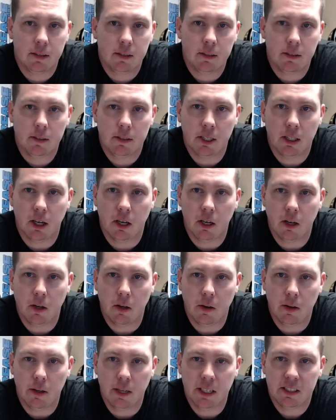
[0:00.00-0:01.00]
So
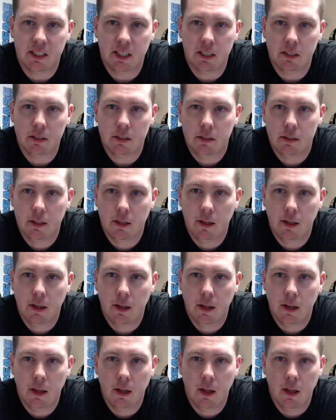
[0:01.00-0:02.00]
yes, it does.
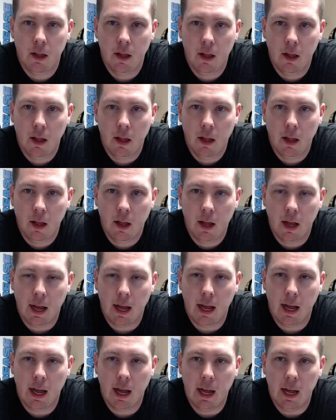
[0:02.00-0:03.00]

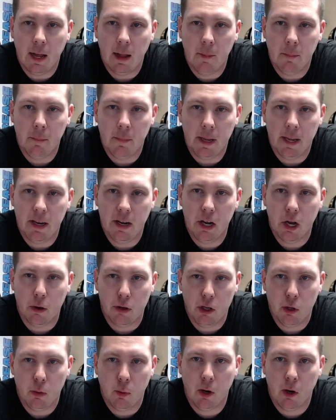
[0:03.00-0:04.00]
Um, and no, you
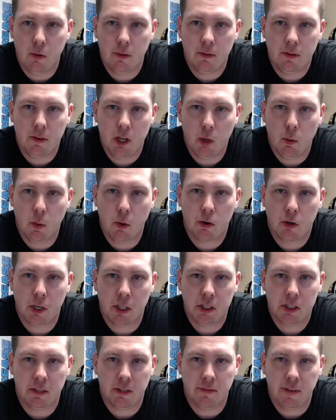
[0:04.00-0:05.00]
won't. You won't crush
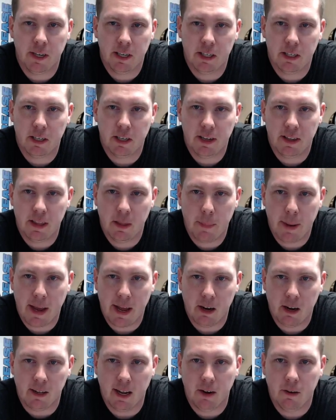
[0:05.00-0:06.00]
your finger in the paddle
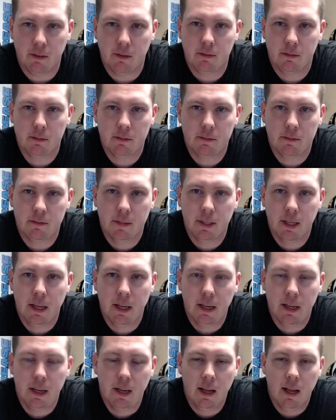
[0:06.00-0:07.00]
down.
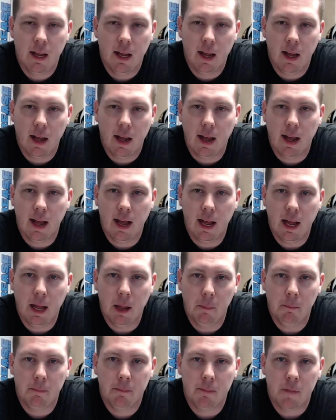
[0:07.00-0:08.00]
Um,
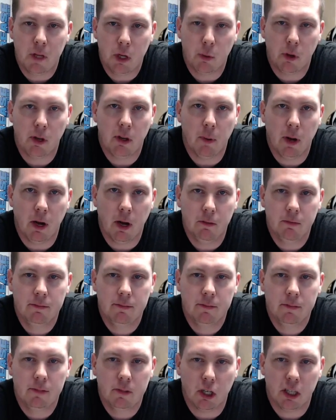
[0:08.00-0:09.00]
you really won't.
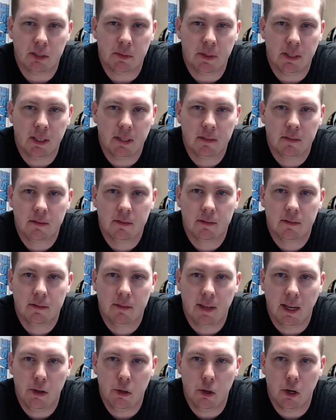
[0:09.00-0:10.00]
Trust me. I
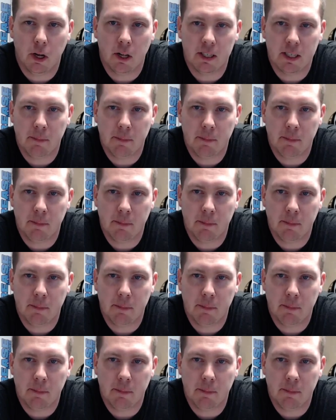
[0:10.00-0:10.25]
do it all the time.